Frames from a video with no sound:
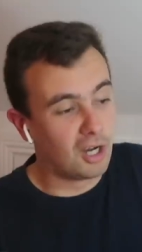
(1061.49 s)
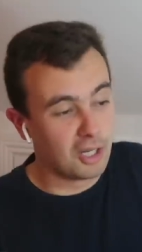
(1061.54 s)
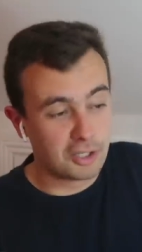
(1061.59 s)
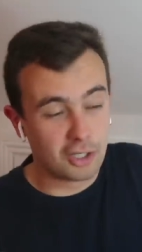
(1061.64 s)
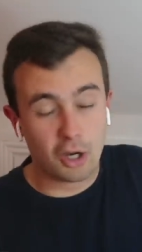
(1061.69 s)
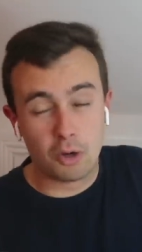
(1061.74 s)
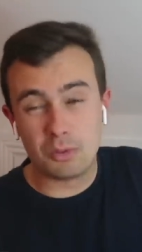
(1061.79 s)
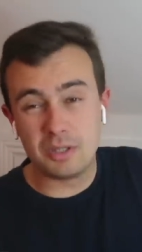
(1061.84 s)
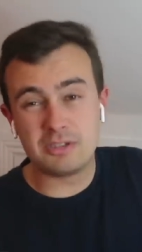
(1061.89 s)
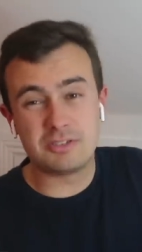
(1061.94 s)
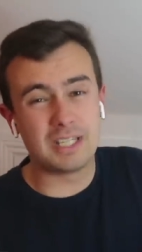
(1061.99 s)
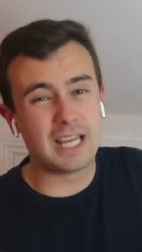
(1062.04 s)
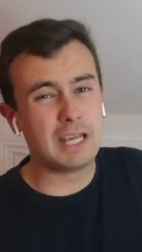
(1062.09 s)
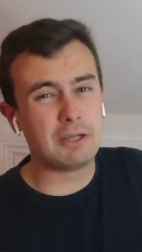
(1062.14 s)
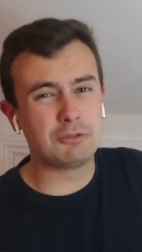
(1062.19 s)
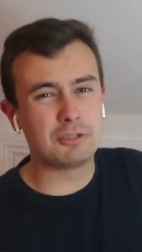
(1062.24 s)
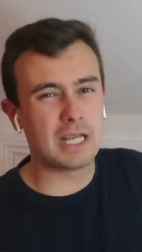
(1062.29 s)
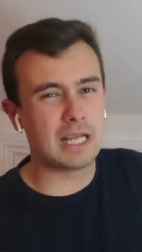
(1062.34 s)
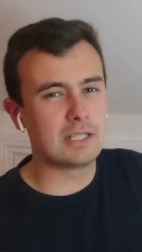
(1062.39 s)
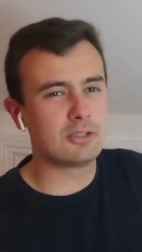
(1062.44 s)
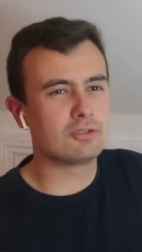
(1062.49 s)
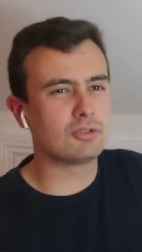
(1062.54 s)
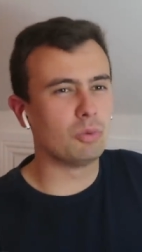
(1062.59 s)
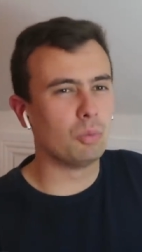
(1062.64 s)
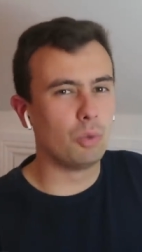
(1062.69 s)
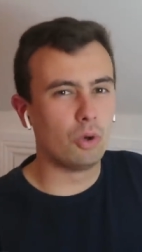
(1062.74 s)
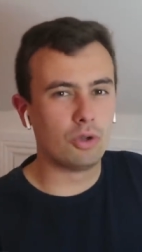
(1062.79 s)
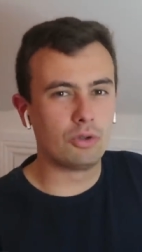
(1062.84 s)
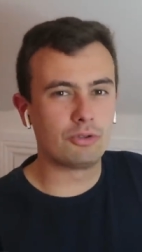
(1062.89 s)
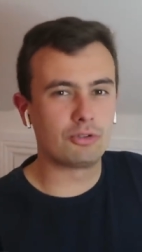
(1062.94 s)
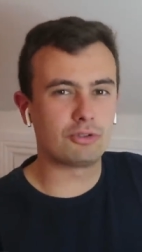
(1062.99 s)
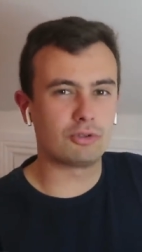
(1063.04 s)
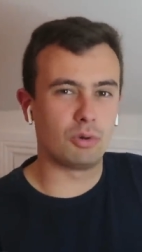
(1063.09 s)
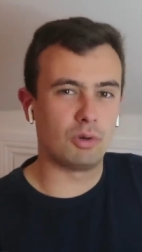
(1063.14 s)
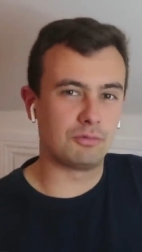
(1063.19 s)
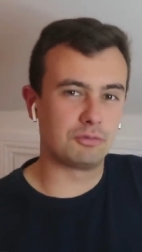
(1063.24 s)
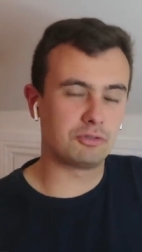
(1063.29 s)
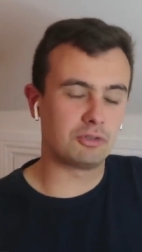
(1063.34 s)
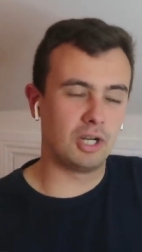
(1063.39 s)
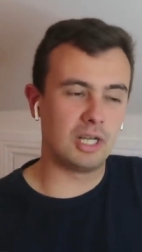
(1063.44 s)
I know he's now 10 to 1,
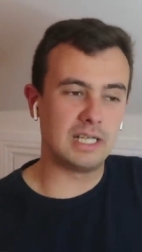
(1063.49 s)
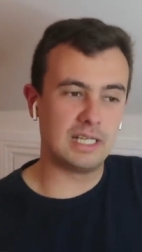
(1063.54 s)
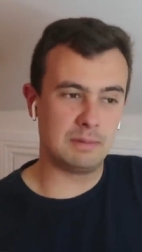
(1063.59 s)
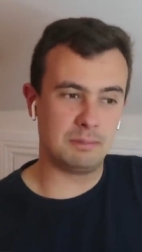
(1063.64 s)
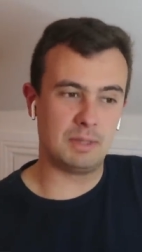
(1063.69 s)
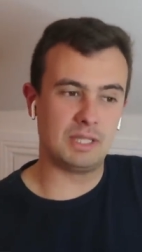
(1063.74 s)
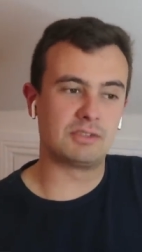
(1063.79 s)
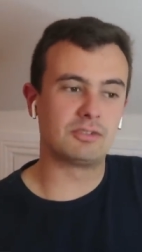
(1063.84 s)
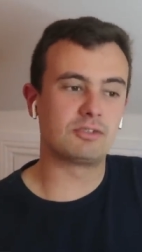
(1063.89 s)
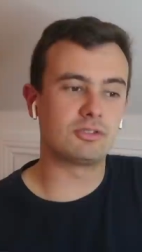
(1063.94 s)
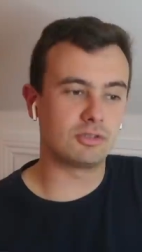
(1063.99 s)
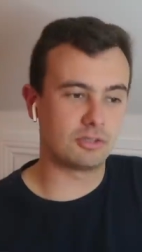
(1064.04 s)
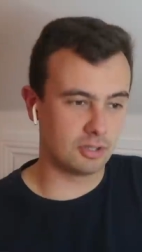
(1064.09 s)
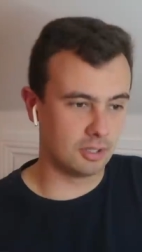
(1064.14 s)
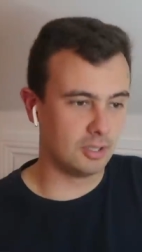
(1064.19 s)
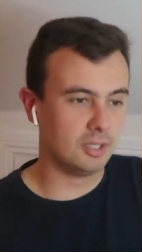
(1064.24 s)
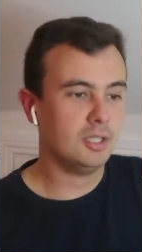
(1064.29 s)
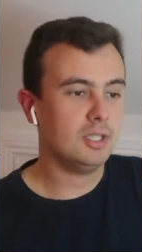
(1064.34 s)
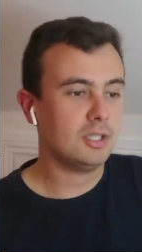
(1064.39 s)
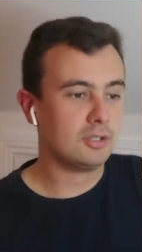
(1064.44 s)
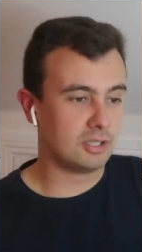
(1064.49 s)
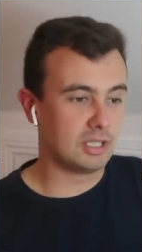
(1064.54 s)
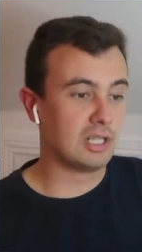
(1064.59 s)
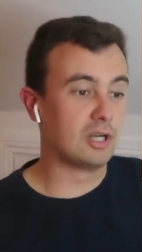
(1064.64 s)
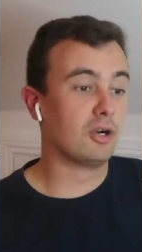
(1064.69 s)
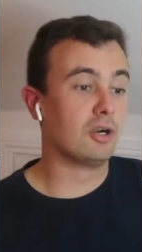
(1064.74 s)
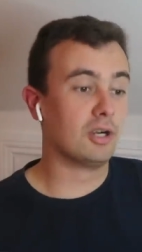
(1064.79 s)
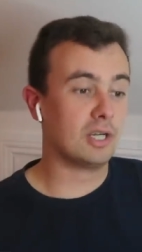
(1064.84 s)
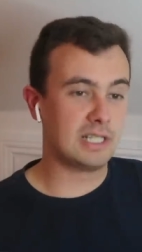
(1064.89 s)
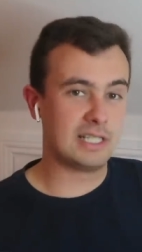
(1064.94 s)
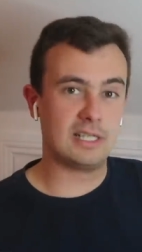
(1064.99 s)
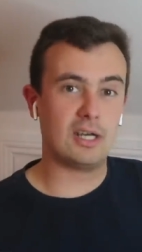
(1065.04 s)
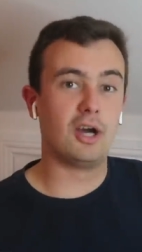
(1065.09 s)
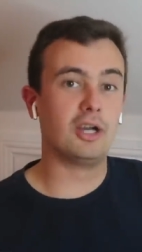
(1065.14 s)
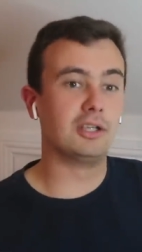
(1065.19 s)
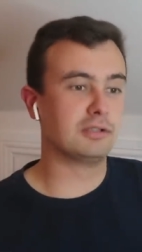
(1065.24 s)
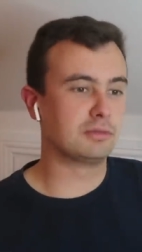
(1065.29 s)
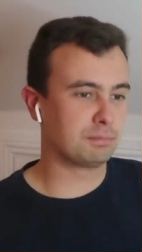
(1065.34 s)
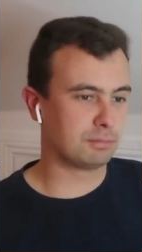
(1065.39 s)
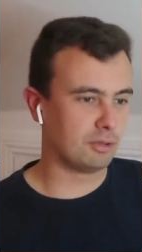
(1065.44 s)
so I've slightly missed the, the early
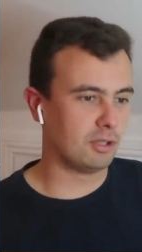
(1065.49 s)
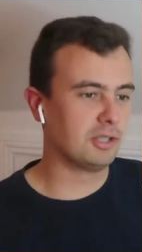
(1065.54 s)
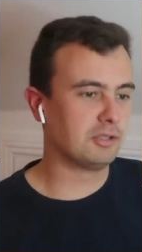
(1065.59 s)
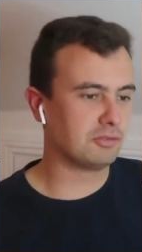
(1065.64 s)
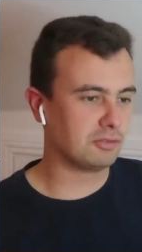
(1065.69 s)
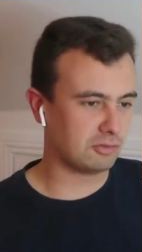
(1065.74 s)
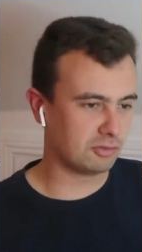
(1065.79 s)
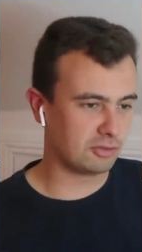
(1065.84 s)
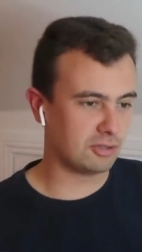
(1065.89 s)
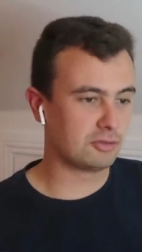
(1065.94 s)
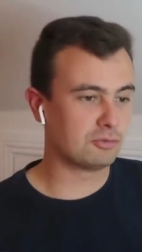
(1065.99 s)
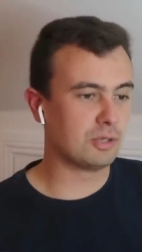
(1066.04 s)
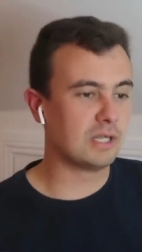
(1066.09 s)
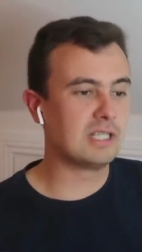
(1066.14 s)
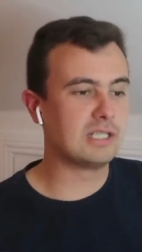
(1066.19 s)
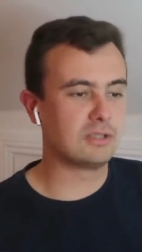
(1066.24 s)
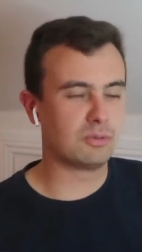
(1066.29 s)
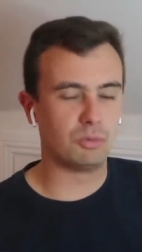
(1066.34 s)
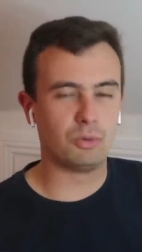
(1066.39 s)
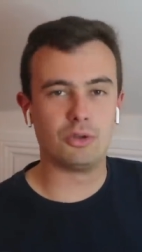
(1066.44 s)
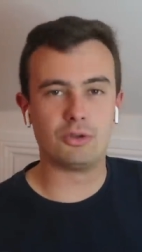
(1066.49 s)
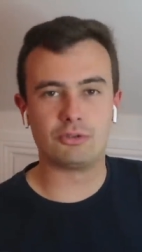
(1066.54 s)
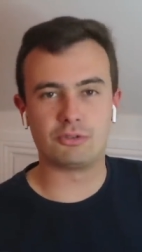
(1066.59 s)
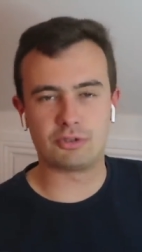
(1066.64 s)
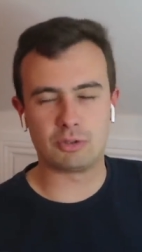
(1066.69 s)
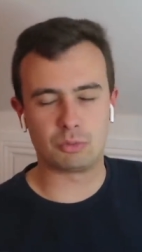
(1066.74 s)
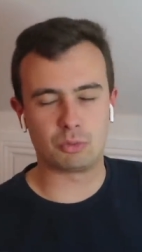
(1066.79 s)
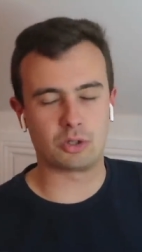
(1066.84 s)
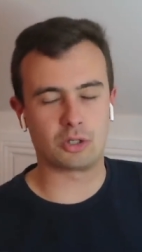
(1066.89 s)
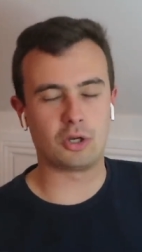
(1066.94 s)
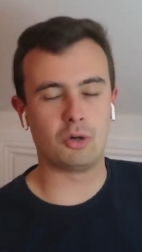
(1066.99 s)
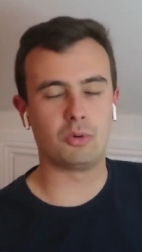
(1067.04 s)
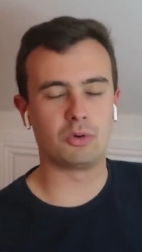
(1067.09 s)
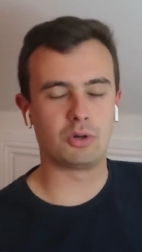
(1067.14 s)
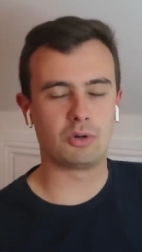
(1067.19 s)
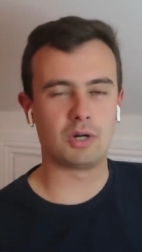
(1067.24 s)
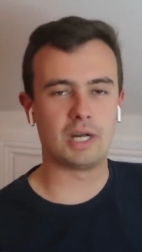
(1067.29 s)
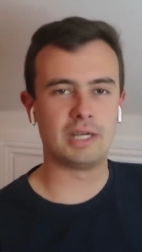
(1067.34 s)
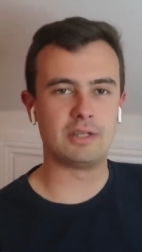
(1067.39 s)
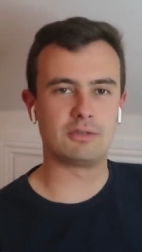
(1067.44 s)
nice prices, the 20 to 1s that were
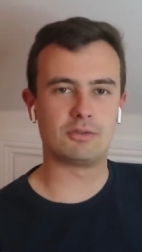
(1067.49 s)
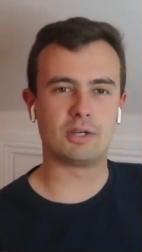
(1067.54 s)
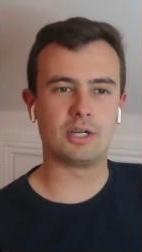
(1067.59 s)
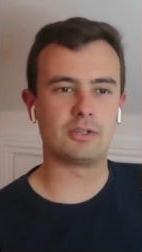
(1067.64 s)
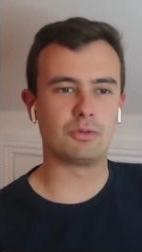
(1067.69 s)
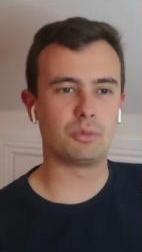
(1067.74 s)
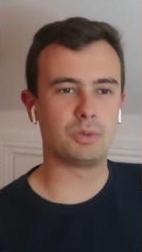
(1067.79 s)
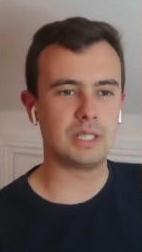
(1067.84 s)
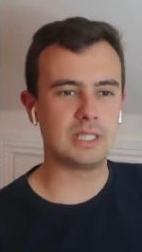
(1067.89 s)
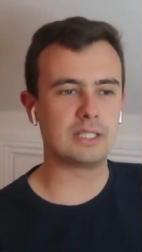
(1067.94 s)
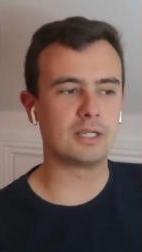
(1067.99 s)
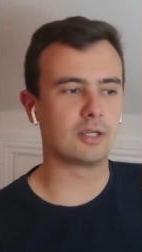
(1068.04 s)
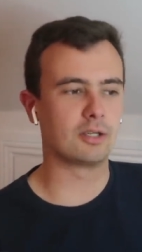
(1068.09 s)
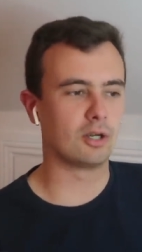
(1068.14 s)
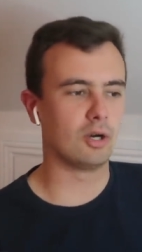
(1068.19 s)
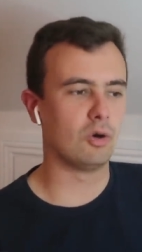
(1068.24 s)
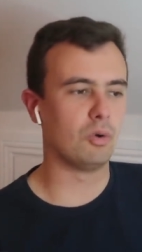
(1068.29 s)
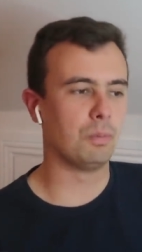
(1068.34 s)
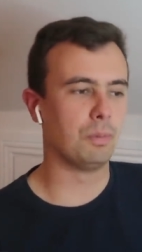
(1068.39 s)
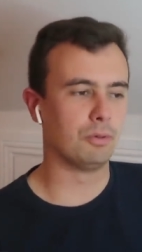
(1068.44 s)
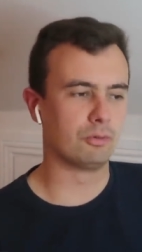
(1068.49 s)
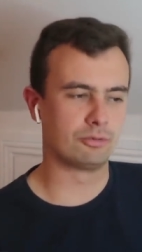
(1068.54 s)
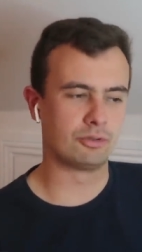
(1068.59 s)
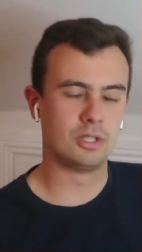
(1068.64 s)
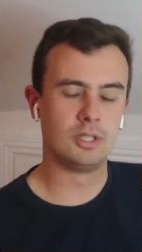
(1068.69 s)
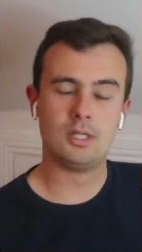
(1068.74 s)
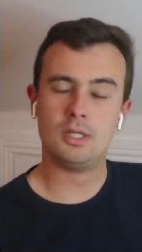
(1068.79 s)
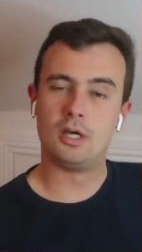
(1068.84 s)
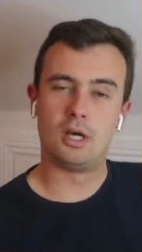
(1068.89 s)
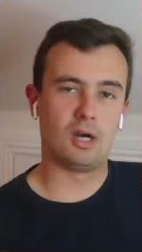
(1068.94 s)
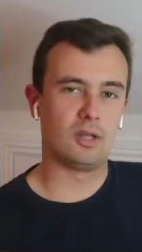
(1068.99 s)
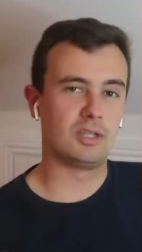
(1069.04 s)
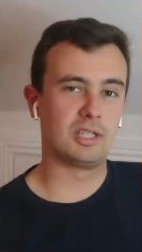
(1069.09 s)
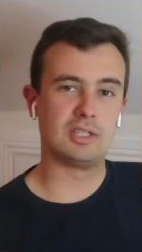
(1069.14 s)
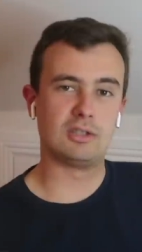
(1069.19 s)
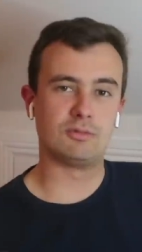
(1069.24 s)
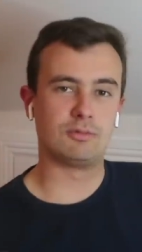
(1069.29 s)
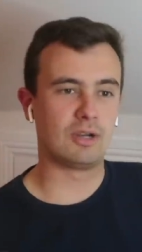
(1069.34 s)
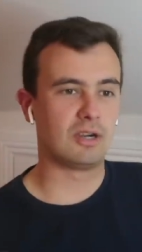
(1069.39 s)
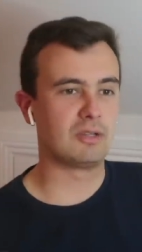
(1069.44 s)
going around around a week ago, but I
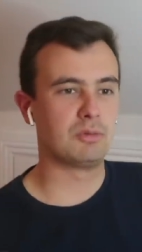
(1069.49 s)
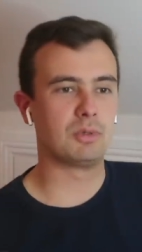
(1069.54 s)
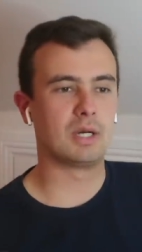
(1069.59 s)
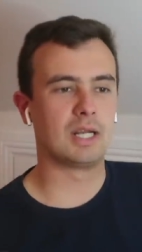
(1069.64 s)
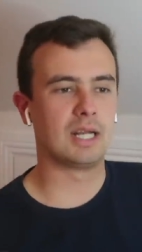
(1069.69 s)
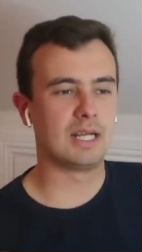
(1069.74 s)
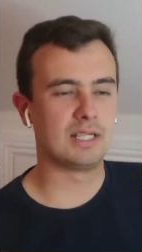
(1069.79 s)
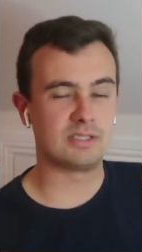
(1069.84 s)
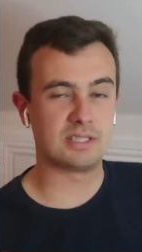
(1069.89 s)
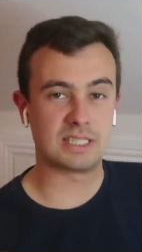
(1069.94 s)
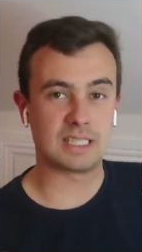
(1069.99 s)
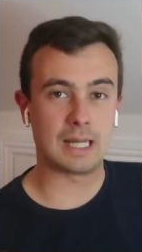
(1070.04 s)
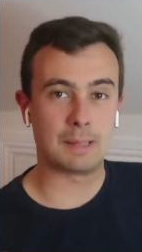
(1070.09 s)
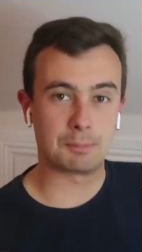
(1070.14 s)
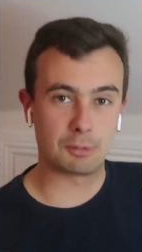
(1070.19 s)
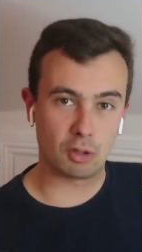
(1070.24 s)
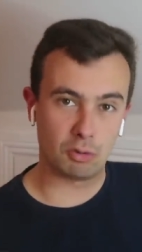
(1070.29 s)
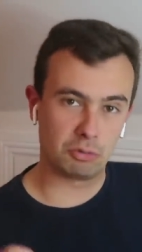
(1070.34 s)
think he's very well handicapped.